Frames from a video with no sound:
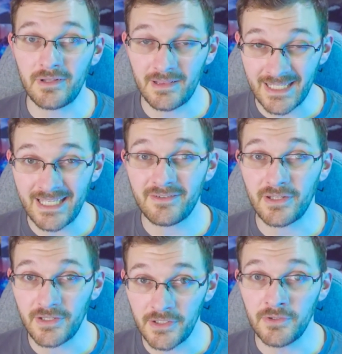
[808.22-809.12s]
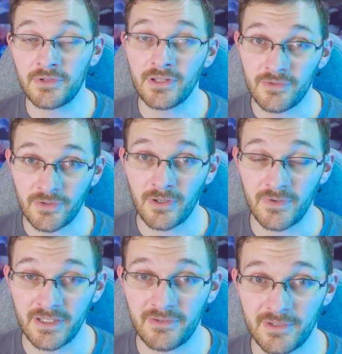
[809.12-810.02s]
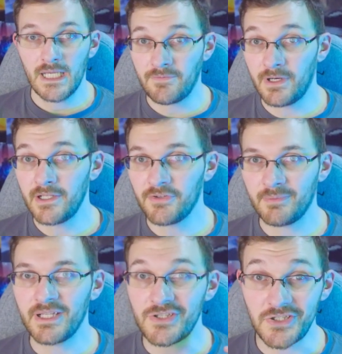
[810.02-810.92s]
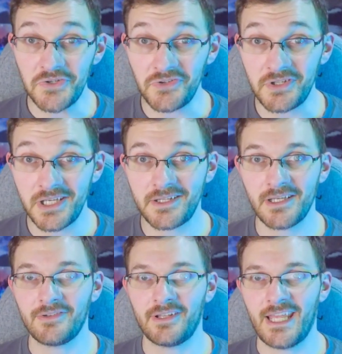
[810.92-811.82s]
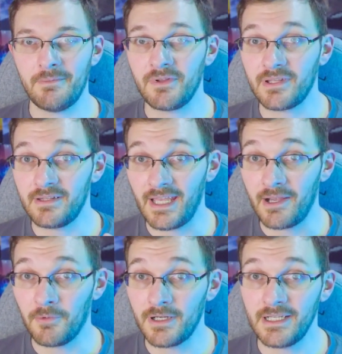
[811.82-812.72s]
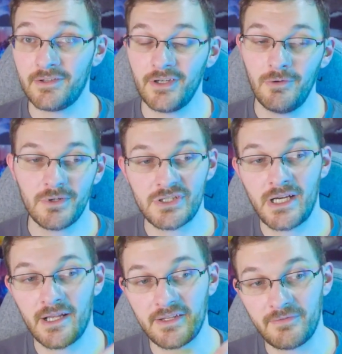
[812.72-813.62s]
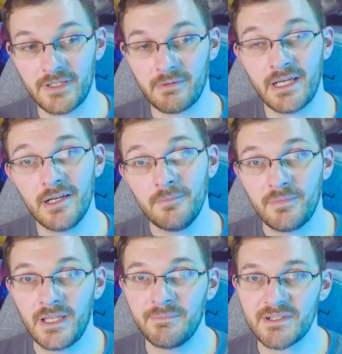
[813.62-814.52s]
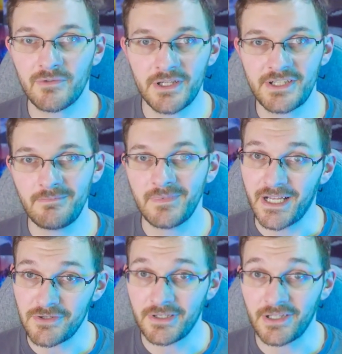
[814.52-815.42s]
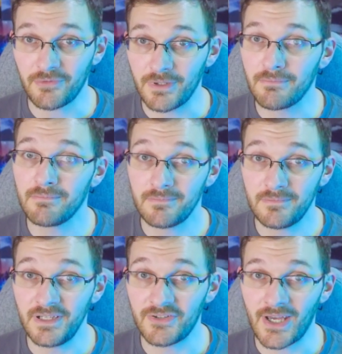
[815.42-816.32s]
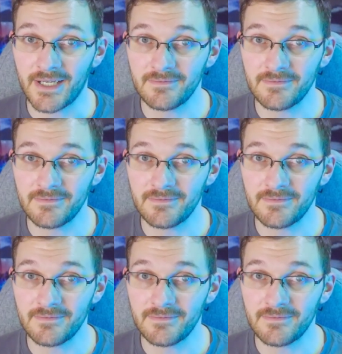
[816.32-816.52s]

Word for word: least used service. If you want to know some of the juicy details that came within day one and two, well, check out this video right here. Thank you much for watching. Catch you on the next one. Peace out.